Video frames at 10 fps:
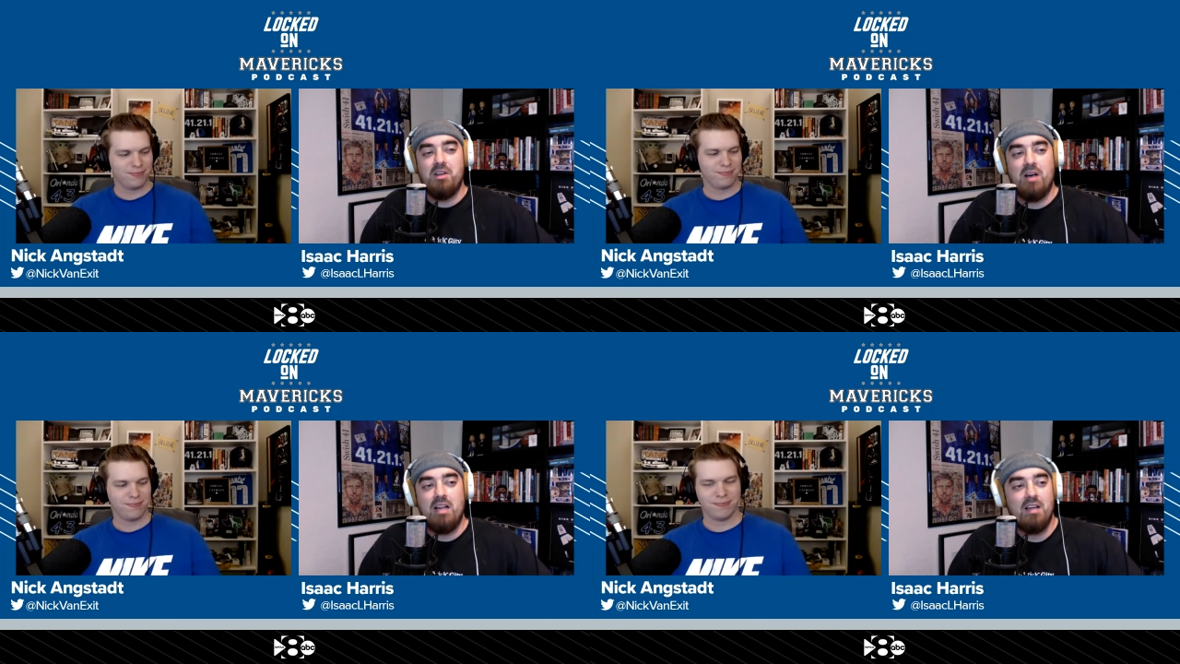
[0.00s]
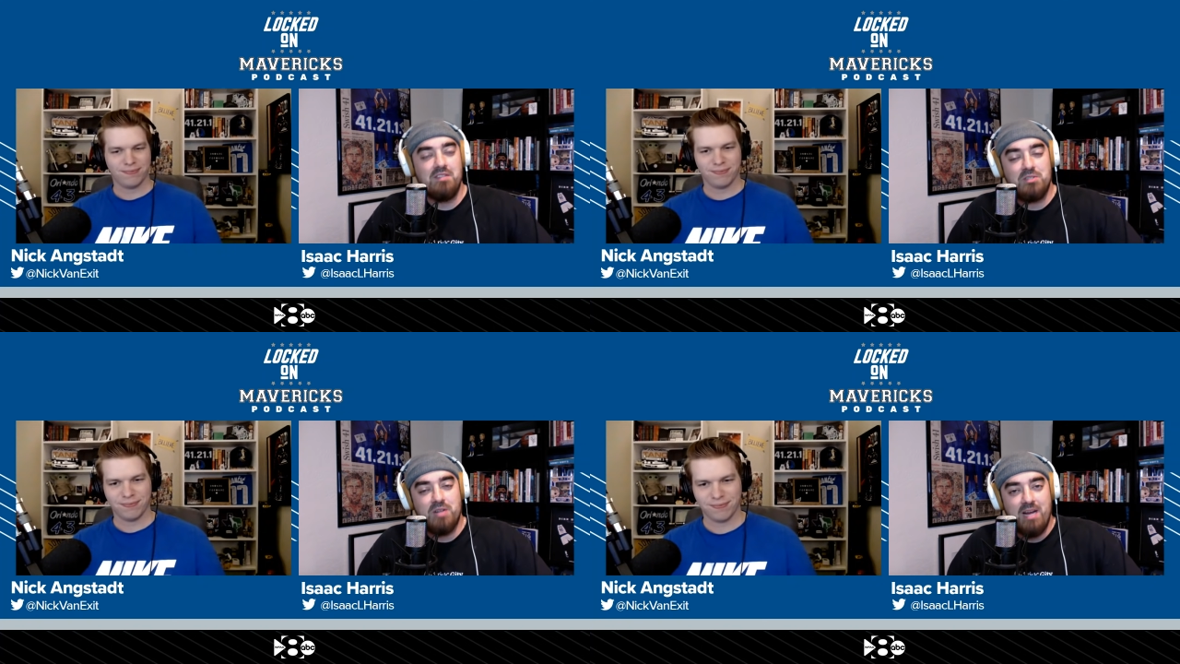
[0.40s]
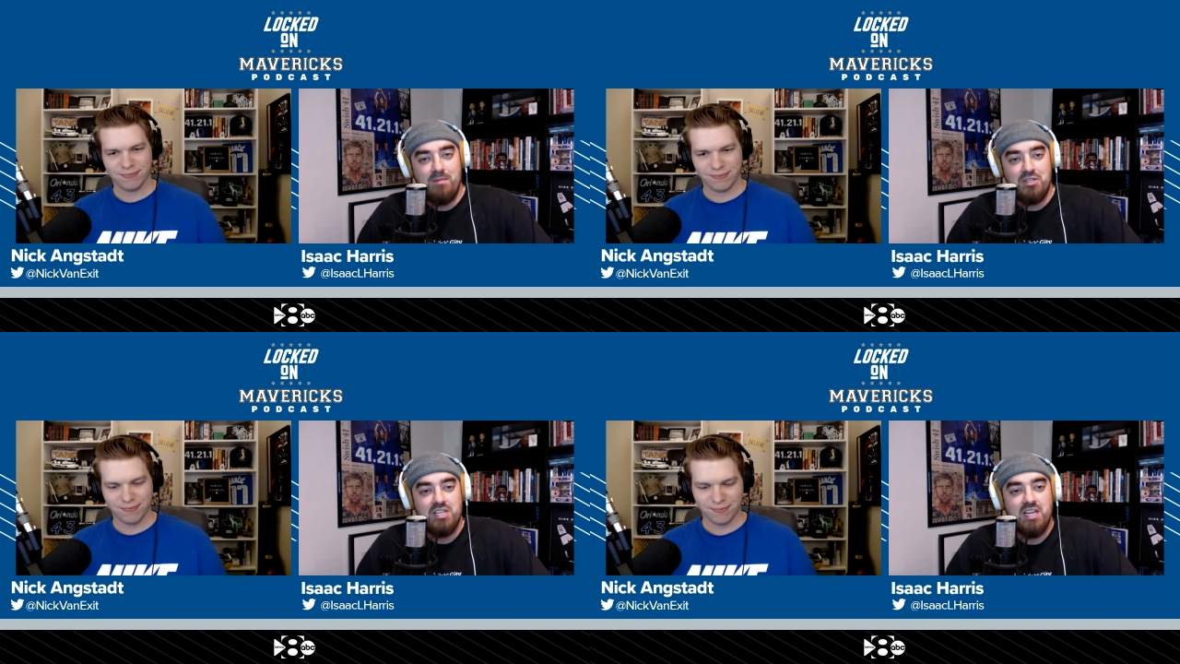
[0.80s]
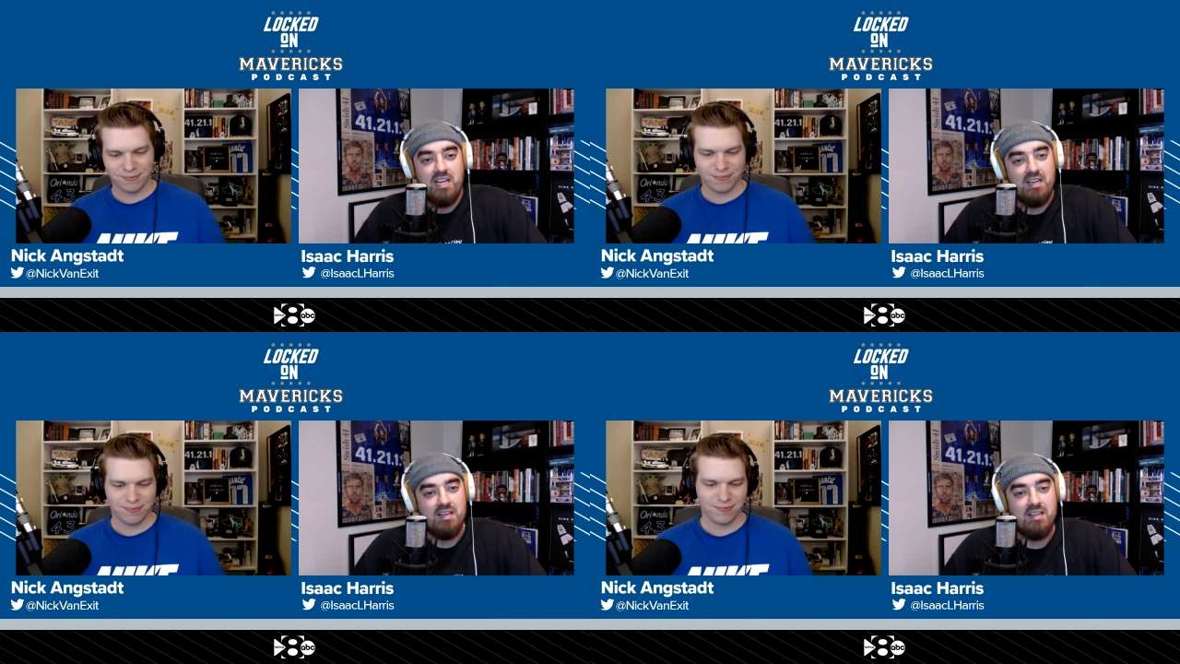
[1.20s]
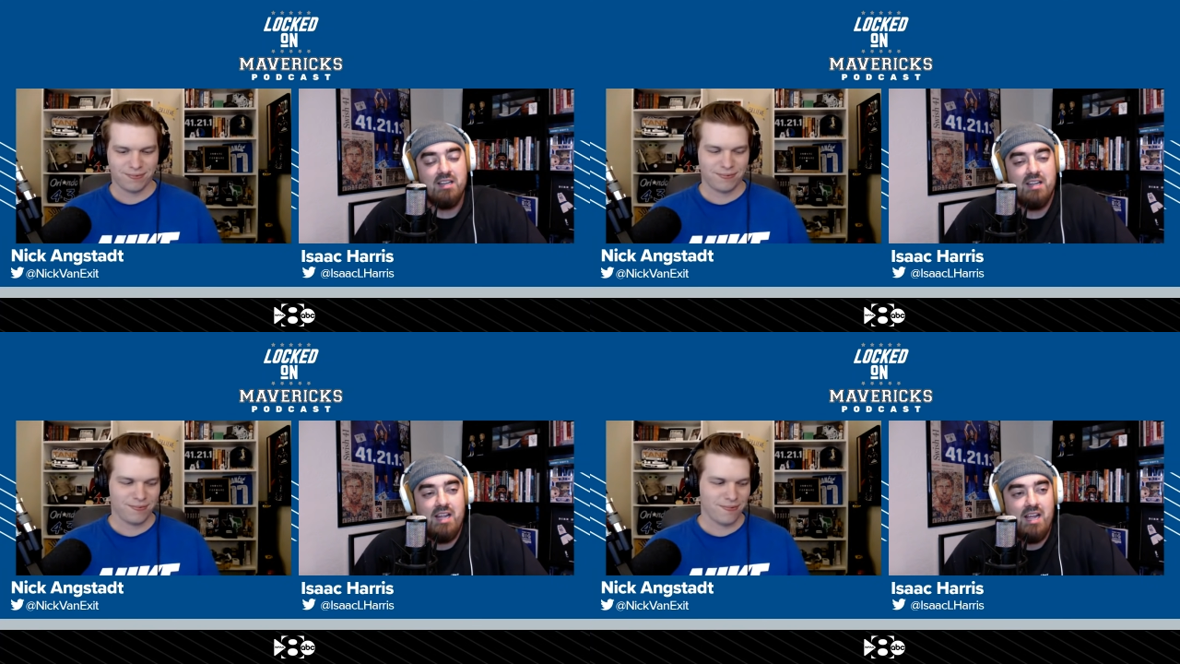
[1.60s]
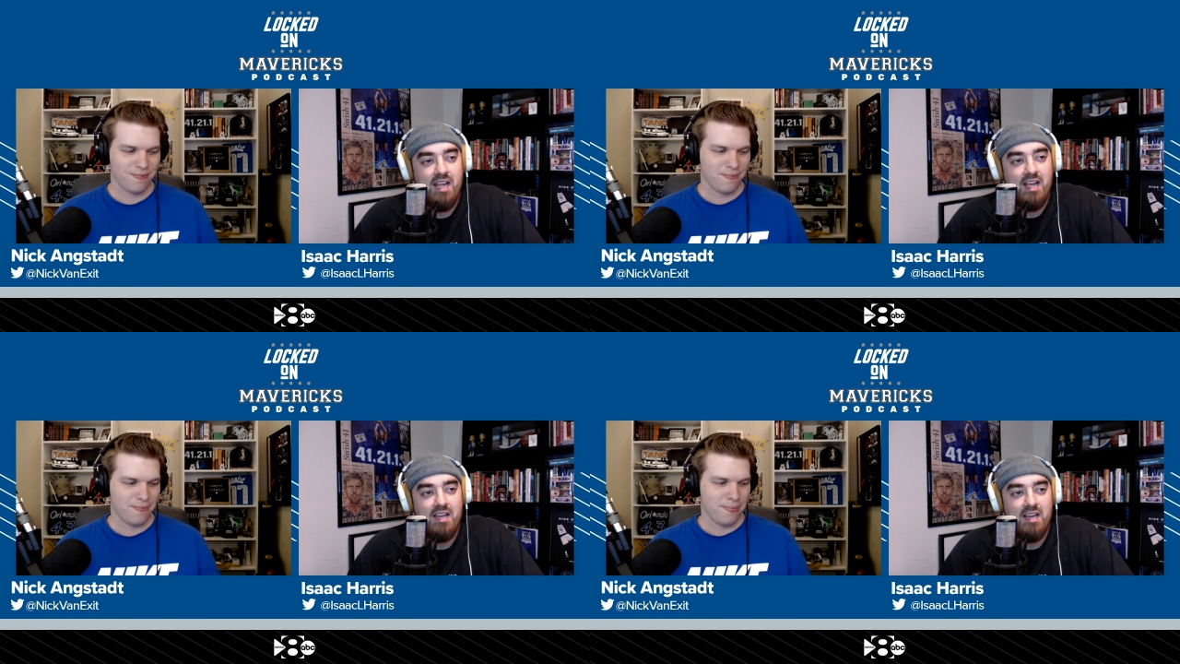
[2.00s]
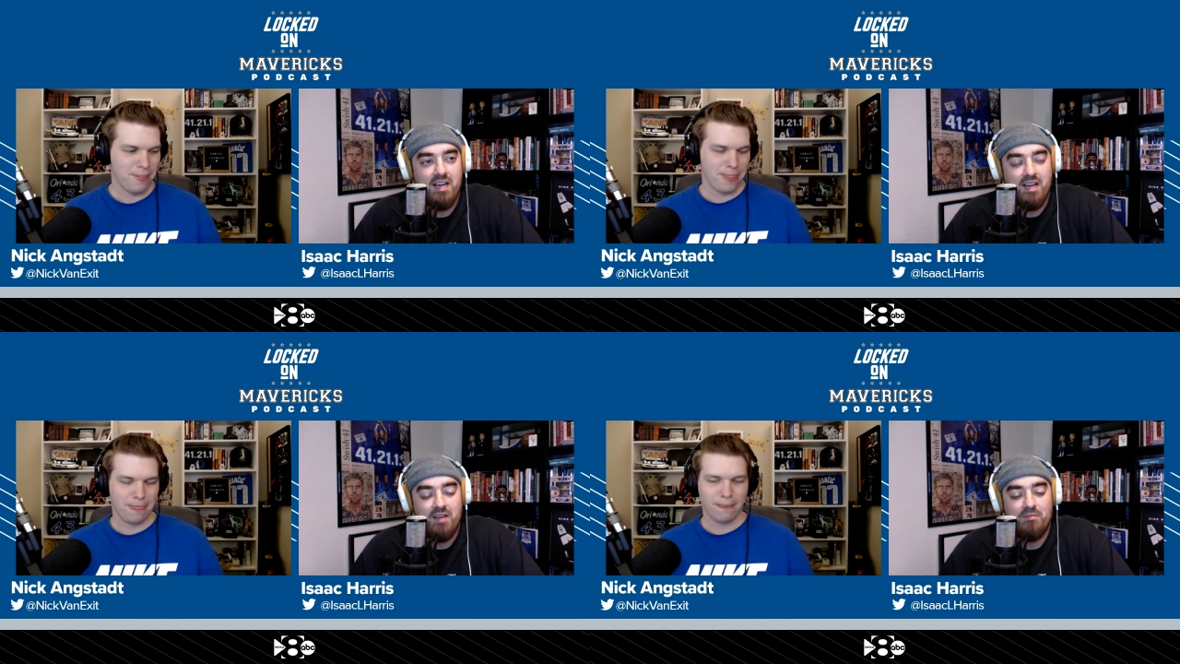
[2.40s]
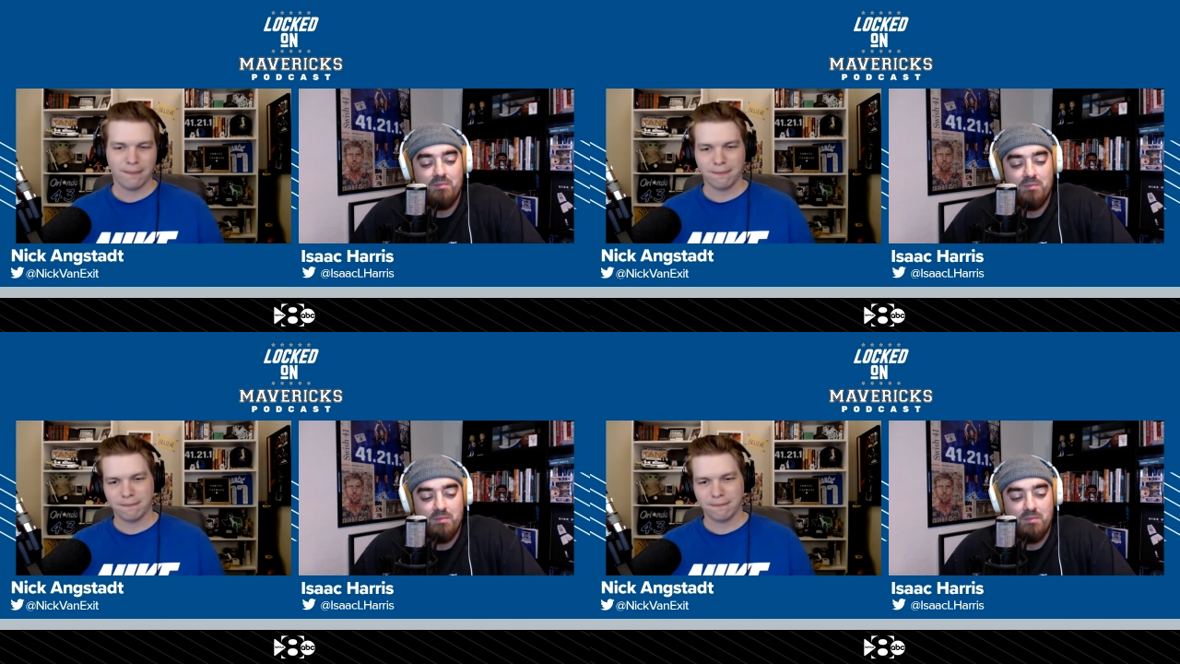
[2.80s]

Speaker 1: you know, I love the trade machine. And uh,